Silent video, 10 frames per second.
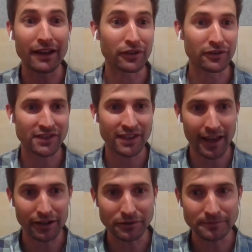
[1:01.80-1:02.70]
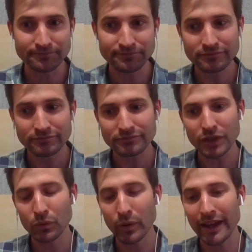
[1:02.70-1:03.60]
level of scale,
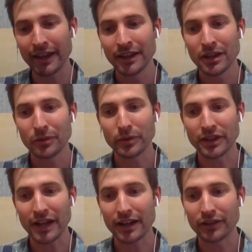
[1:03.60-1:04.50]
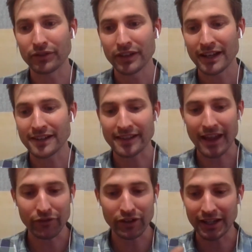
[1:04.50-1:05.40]
where we kind of, in South
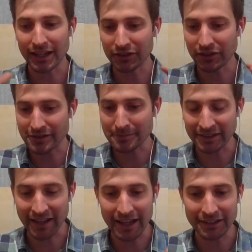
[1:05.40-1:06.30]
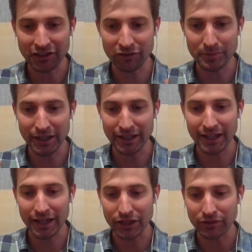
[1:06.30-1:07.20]
Africa, get into this mentality of being
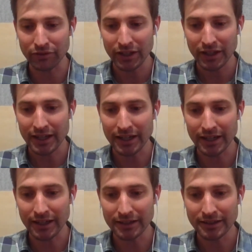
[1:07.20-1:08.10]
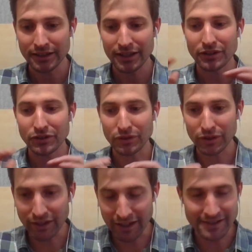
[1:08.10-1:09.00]
kind of,
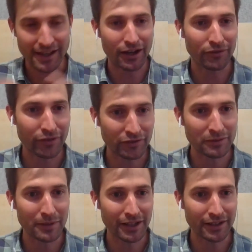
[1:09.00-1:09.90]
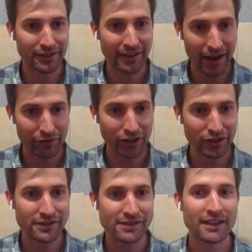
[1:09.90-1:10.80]
here's our 50 million South
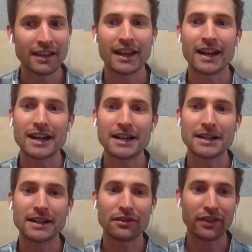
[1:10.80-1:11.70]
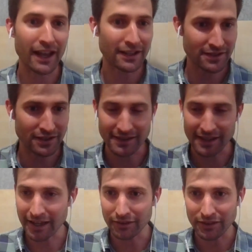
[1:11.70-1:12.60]
Africans. There it's just
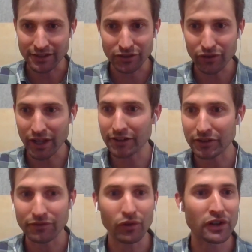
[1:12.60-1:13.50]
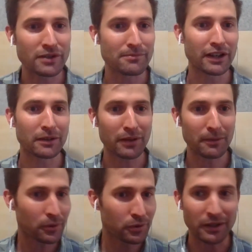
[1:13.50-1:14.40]
saying there's 300, 400 million
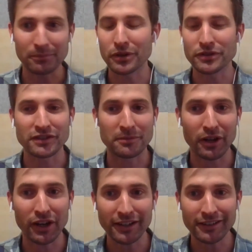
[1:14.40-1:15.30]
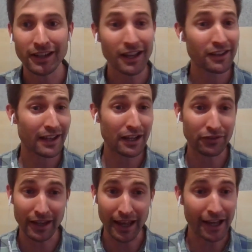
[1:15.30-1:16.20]
people who can purchase the product.
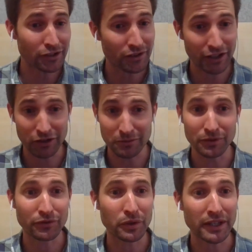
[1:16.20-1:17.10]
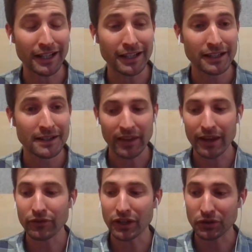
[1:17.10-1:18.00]
If they like you, they're going to move quickly.
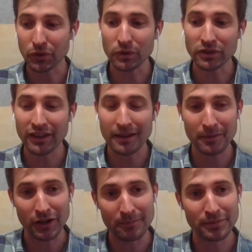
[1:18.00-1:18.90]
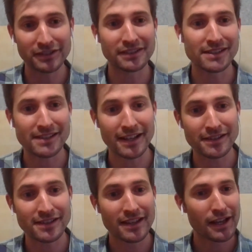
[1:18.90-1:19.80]
If you can talk to them on a business
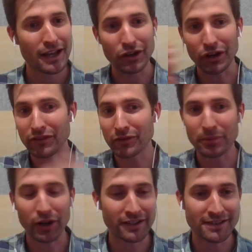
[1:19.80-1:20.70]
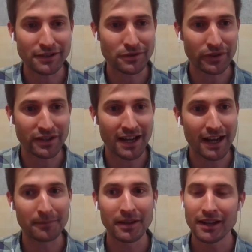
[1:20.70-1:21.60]
sense, not even product sense all the
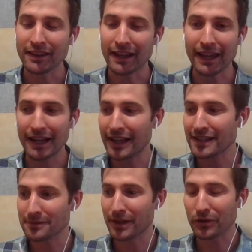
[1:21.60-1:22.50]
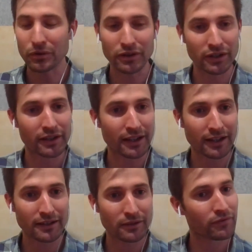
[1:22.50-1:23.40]
time, they care less about all the
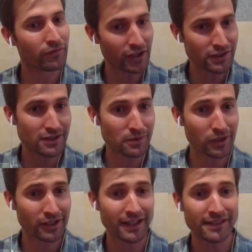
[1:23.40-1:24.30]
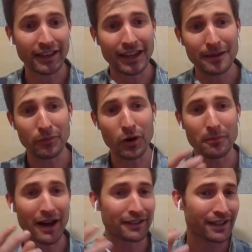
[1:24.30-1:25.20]
features of what it does. They care more
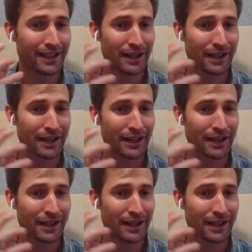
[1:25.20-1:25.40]
about,